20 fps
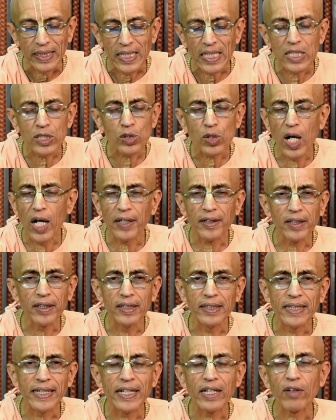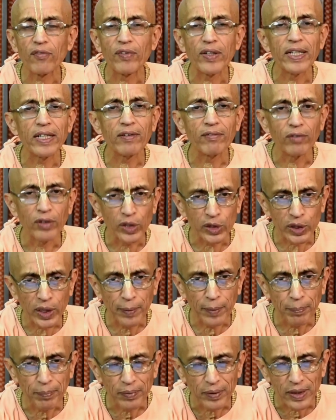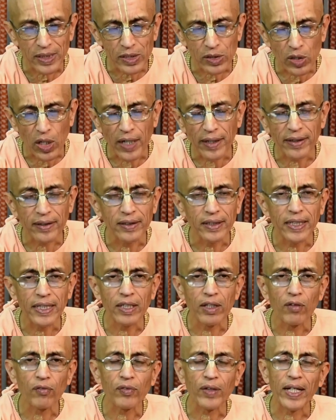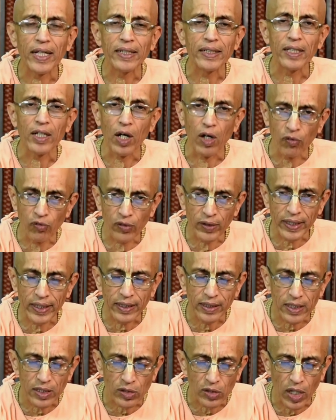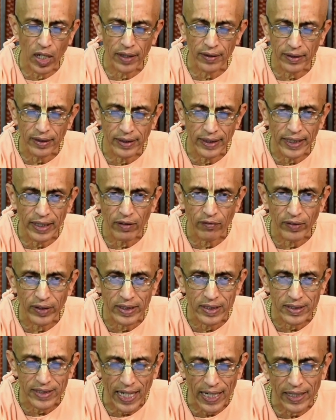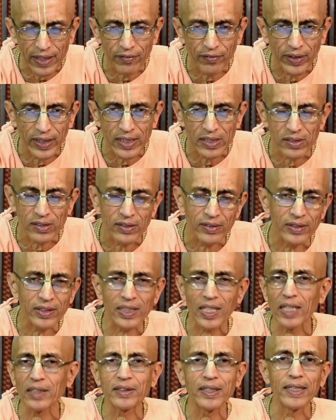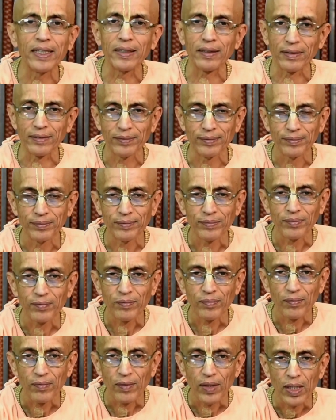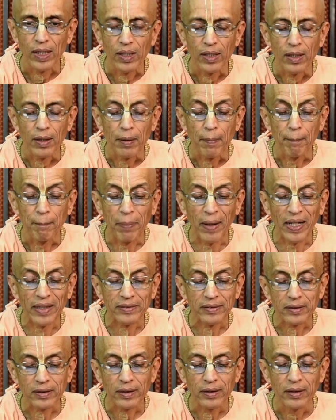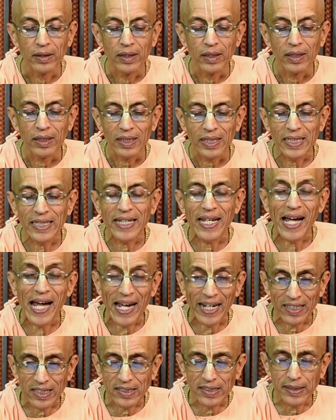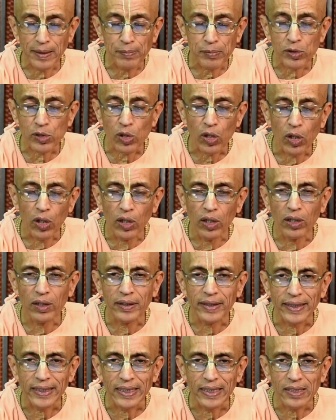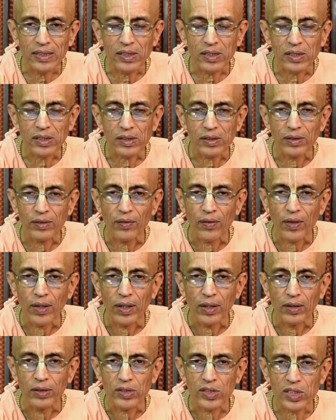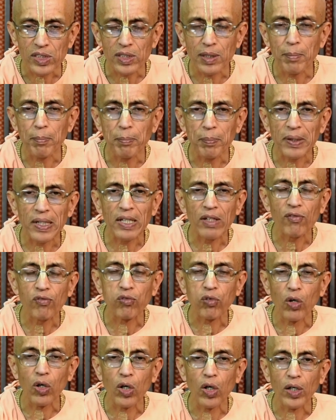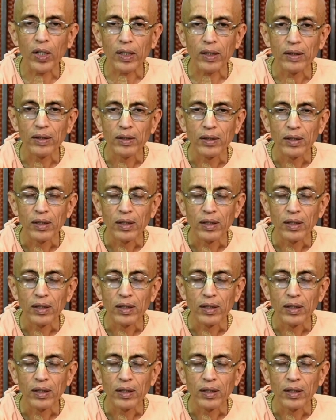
He is not in need of any worship. He is not in need of any offering. He is not in need of any sacrifice. Nothing. But he accepts all these simply for